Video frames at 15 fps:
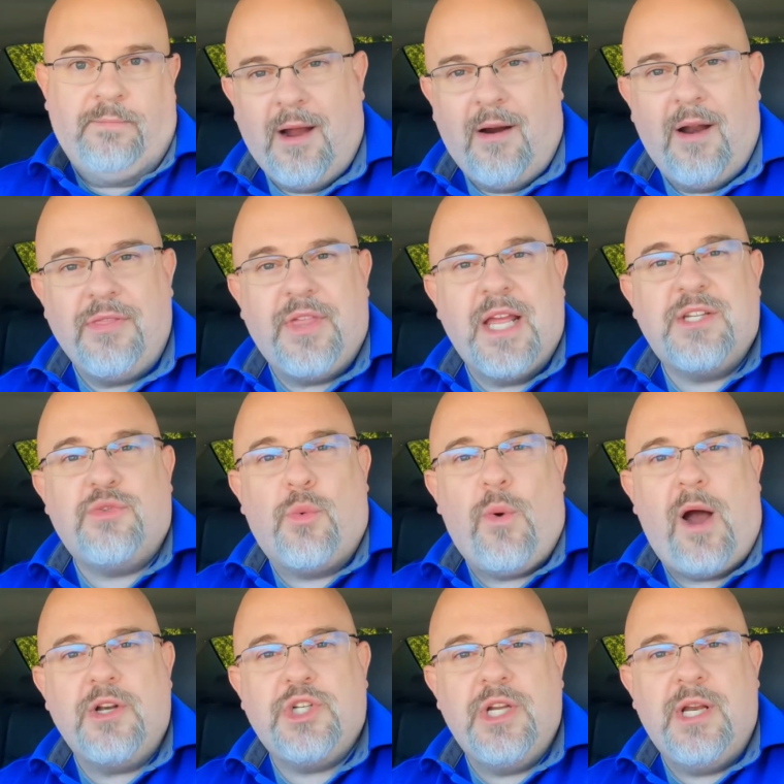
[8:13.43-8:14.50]
All right, thanks for
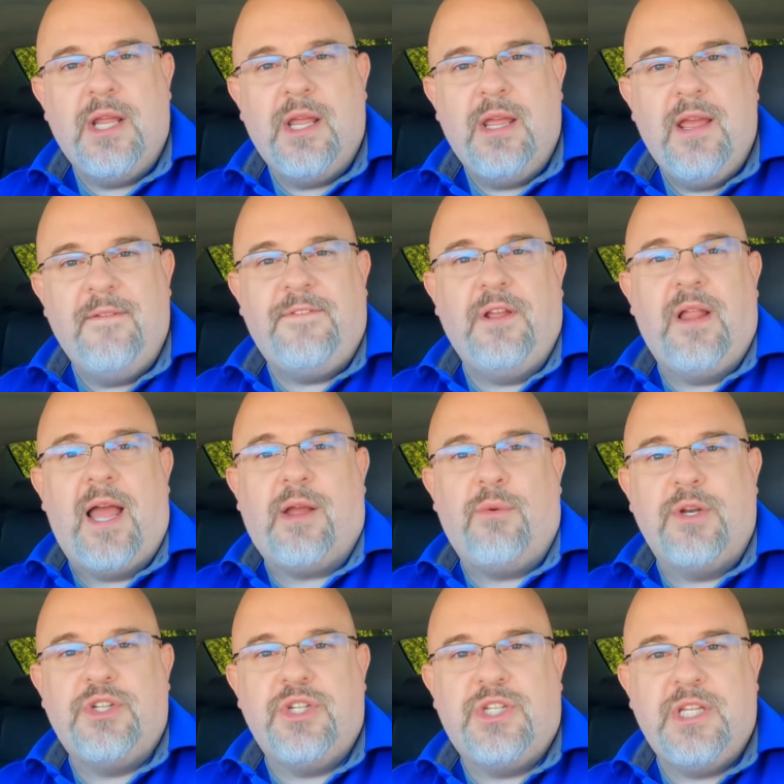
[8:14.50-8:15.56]
watching. If you like
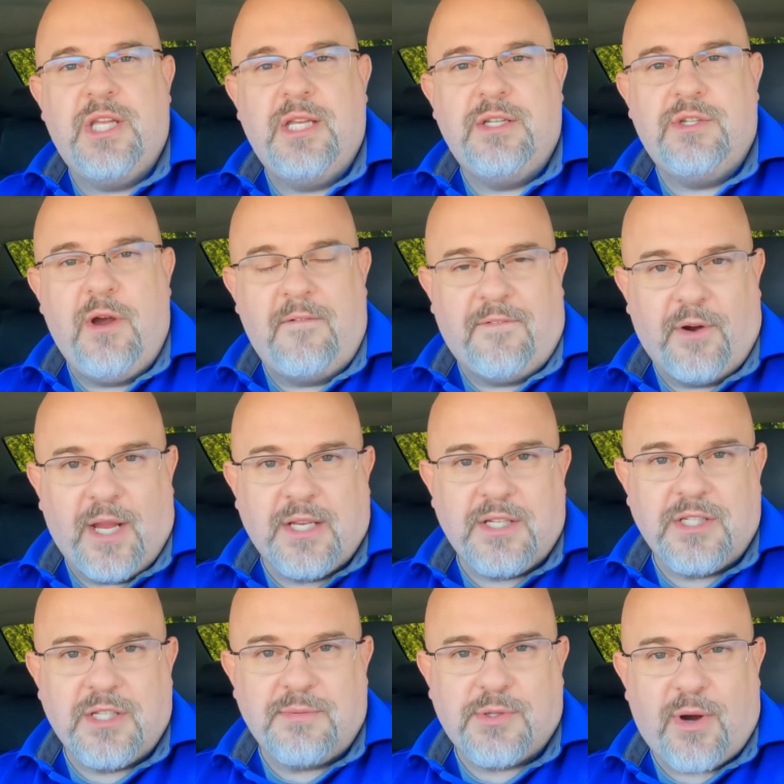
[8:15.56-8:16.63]
what you see, don't forget to
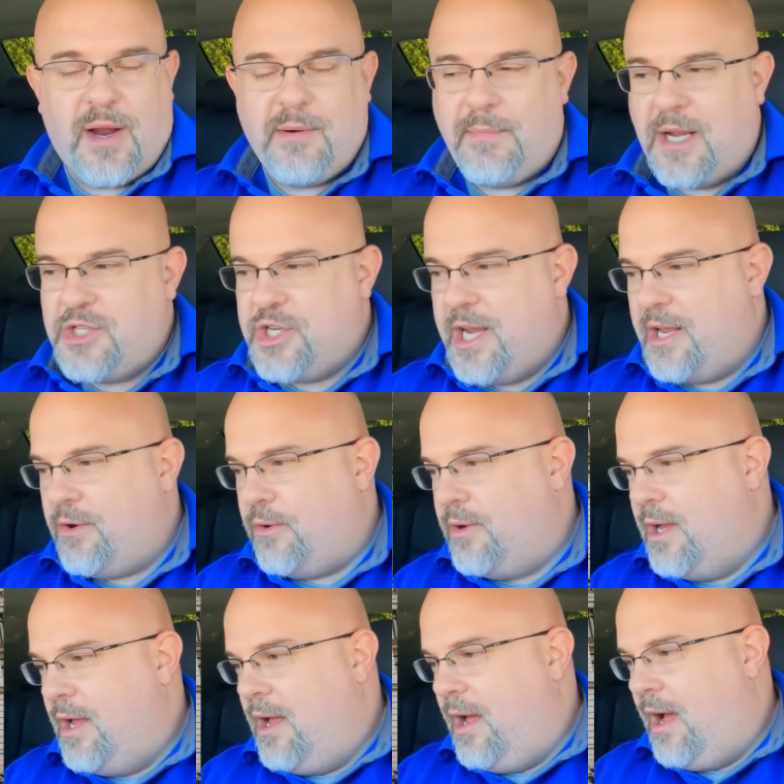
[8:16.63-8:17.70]
subscribe to my channel.
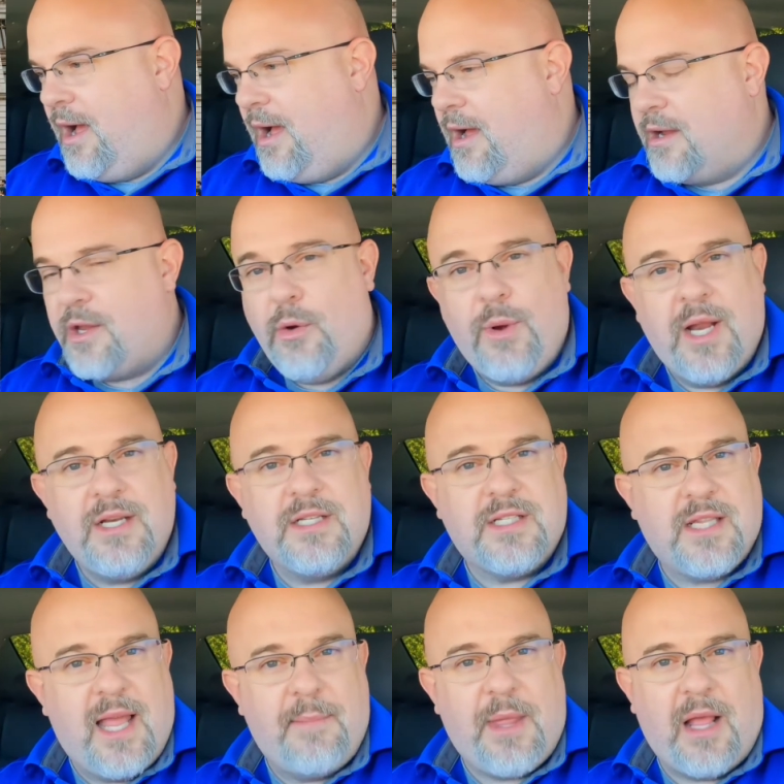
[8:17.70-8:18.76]
Go ahead and
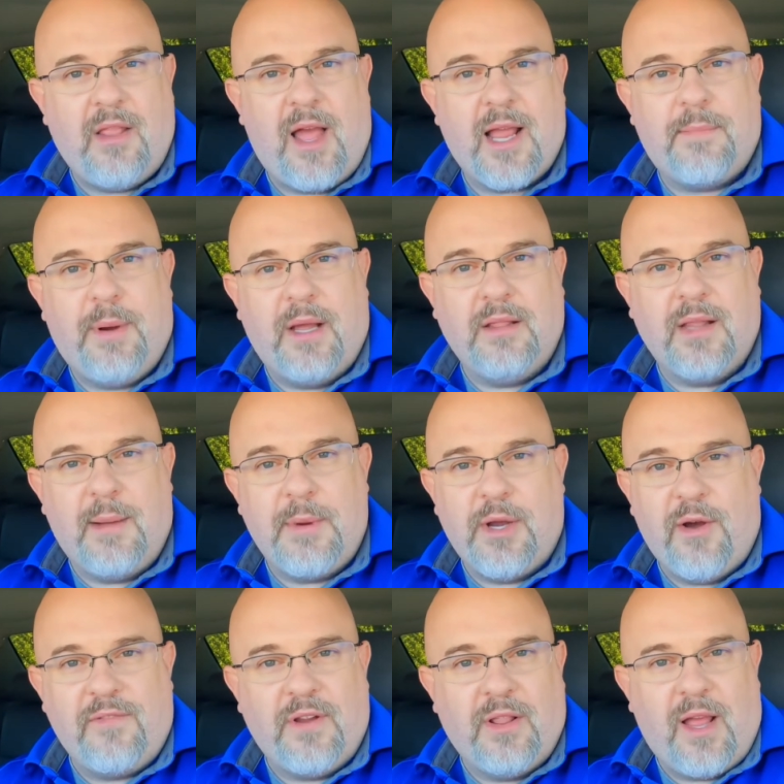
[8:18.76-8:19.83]
slam that like button. Let me know
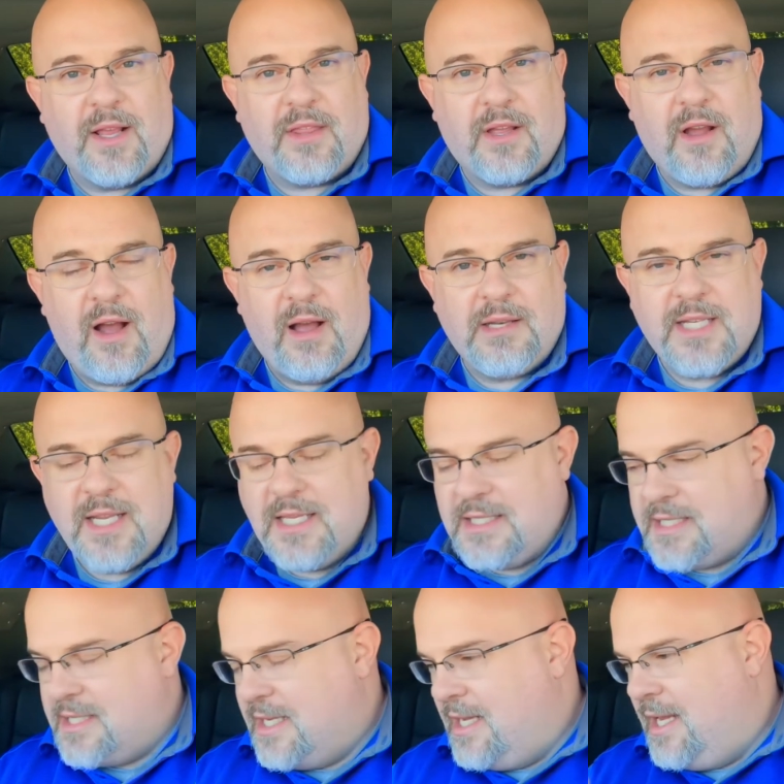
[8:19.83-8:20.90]
if you like the
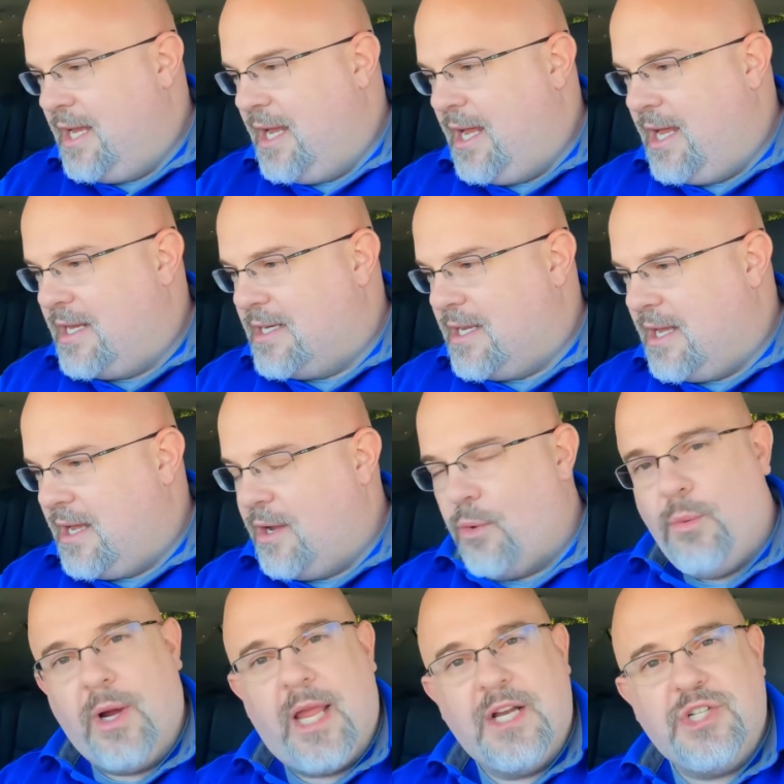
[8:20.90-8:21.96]
content, and
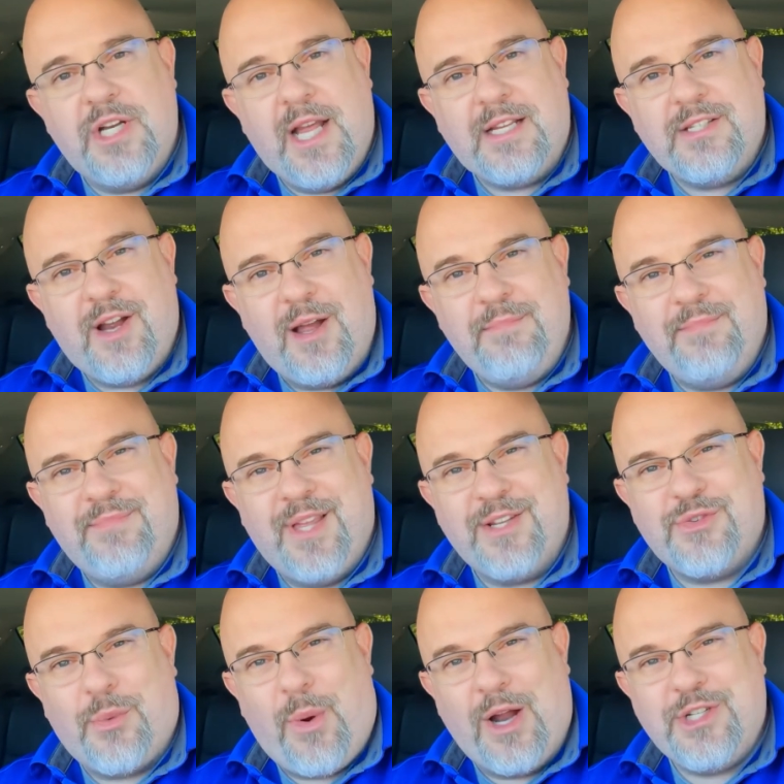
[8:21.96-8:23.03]
we'll catch you next time. Thanks
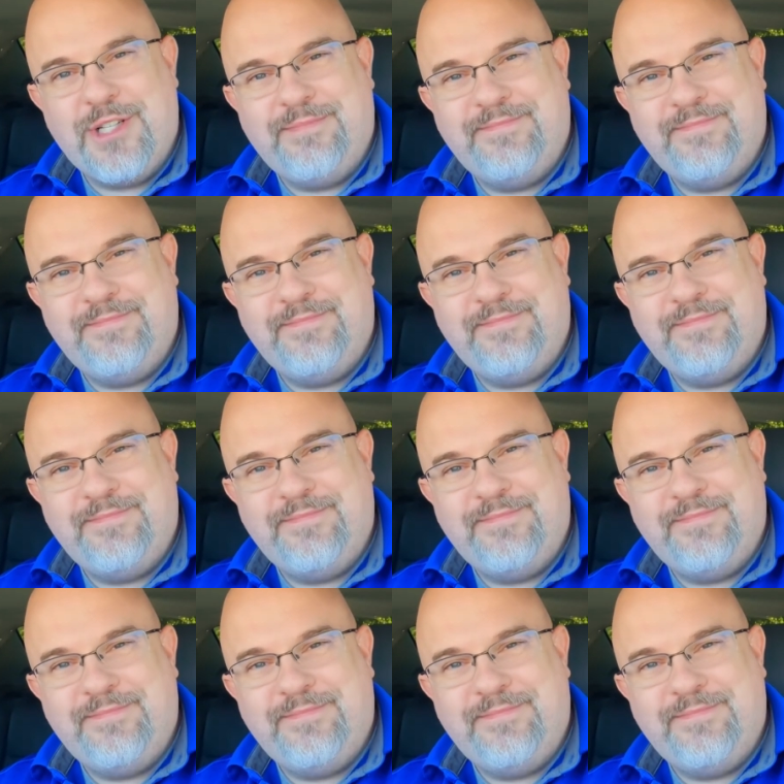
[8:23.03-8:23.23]
for watching.